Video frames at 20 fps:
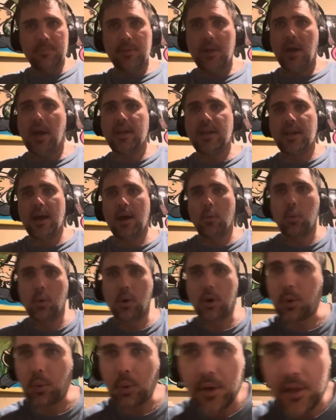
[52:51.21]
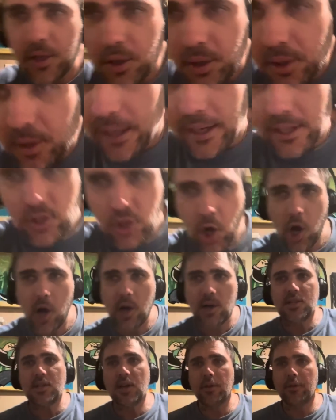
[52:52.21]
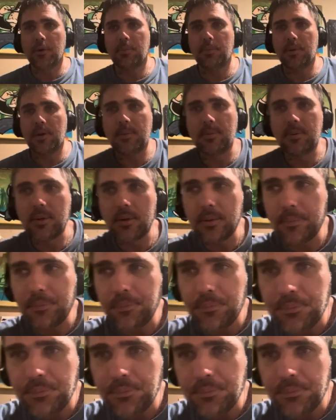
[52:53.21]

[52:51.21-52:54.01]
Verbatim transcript: a network where you could like talk to other people.